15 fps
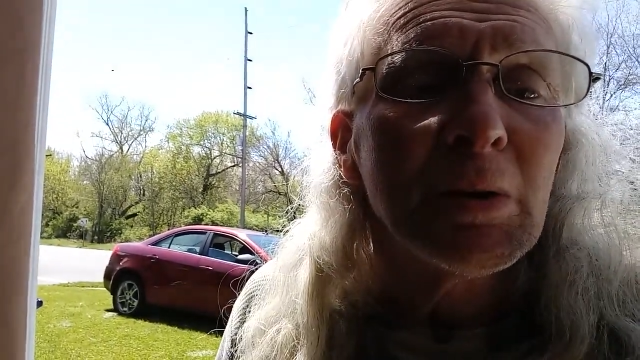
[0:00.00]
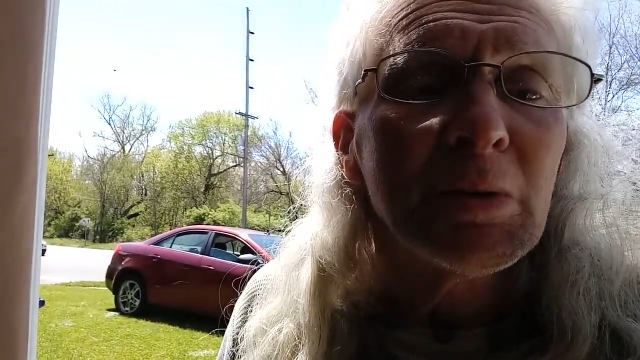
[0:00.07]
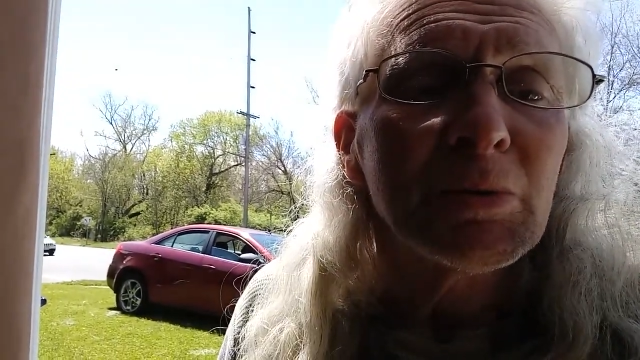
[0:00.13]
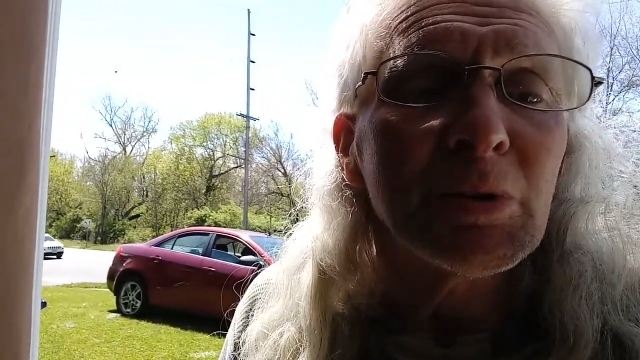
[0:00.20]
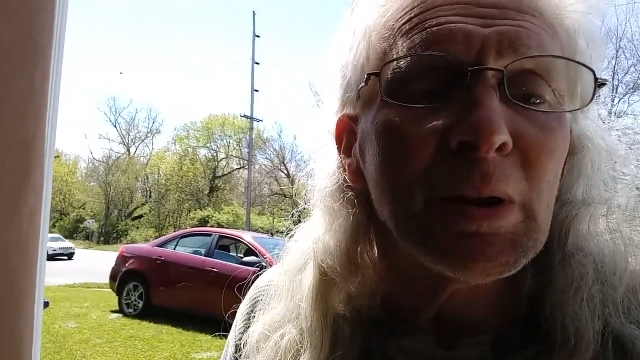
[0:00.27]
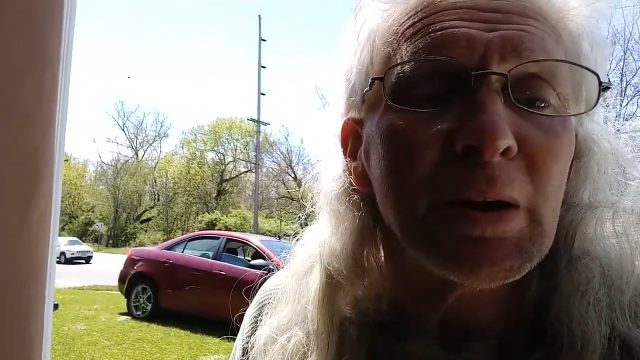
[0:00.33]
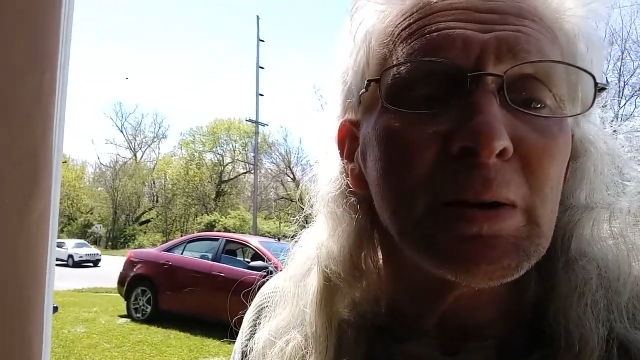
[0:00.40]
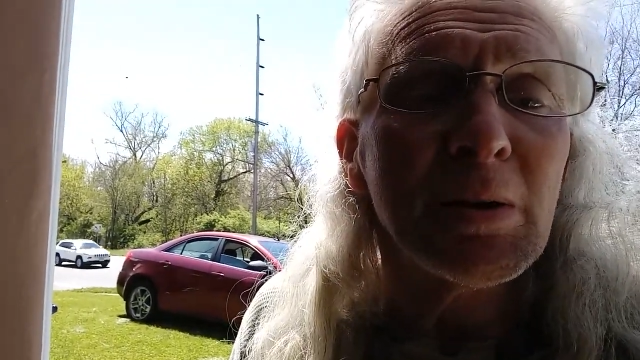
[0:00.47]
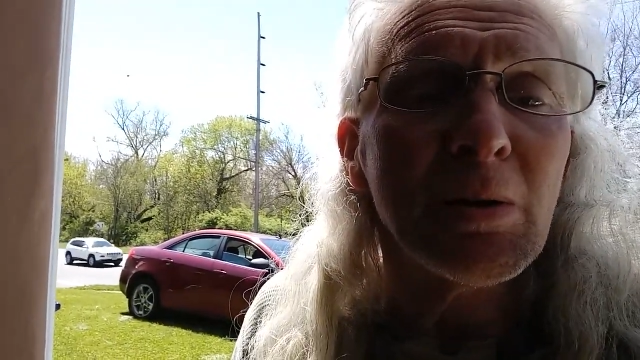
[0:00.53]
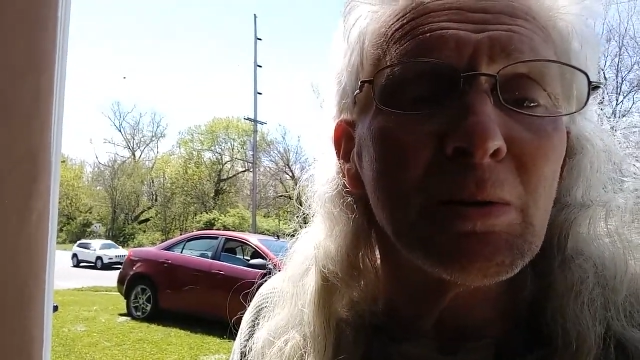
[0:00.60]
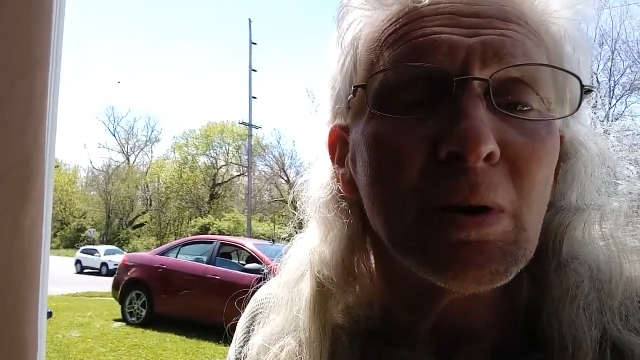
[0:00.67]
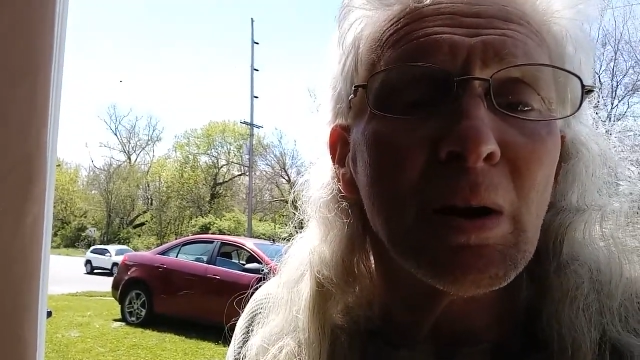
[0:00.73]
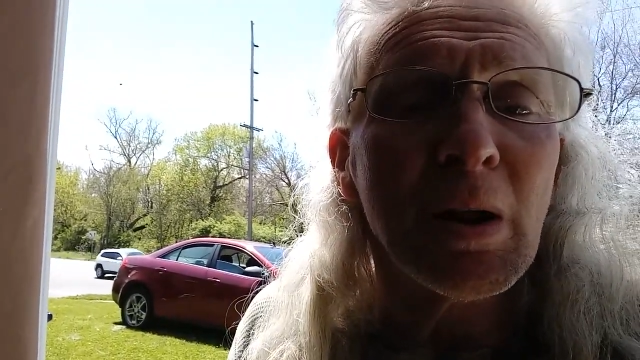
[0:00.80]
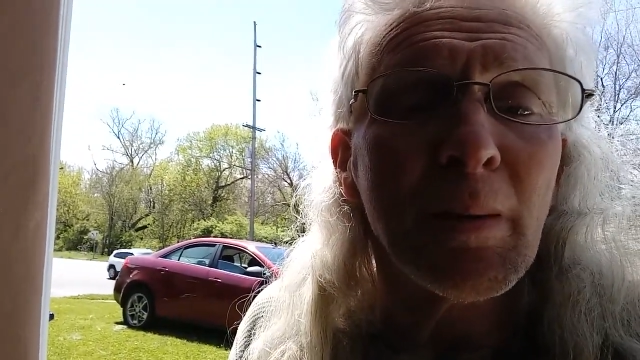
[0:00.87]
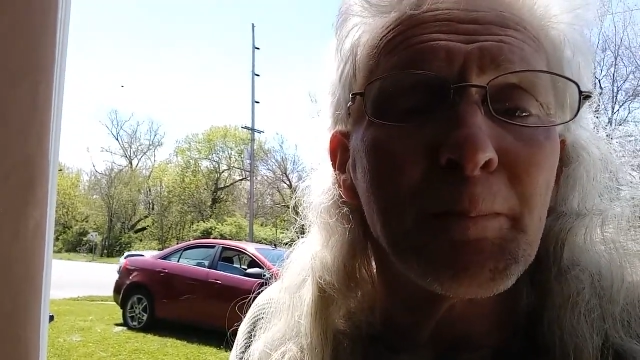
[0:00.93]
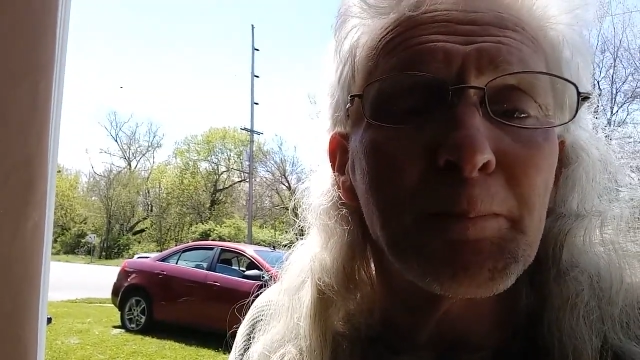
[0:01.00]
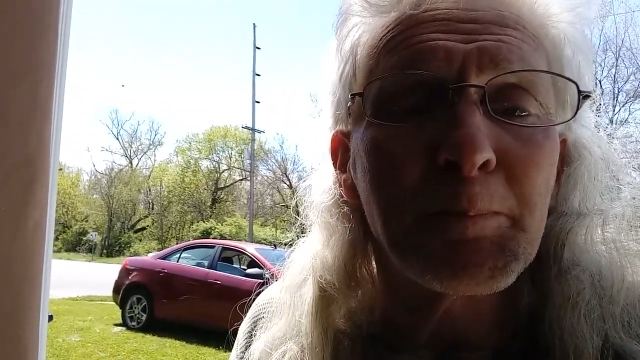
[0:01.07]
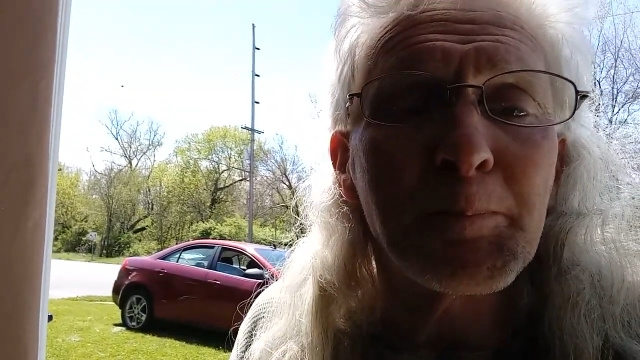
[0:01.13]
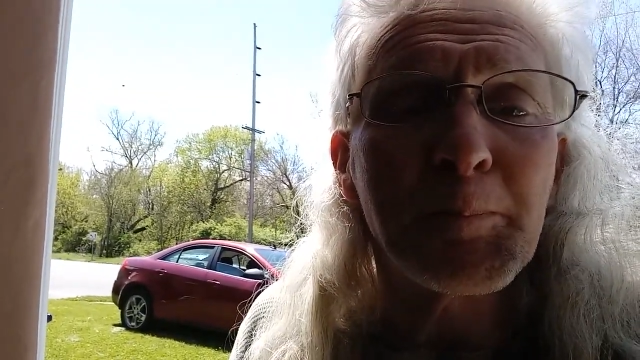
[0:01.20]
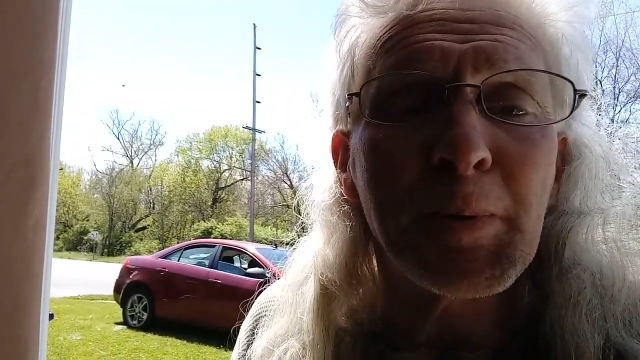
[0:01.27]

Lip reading: So that note, on a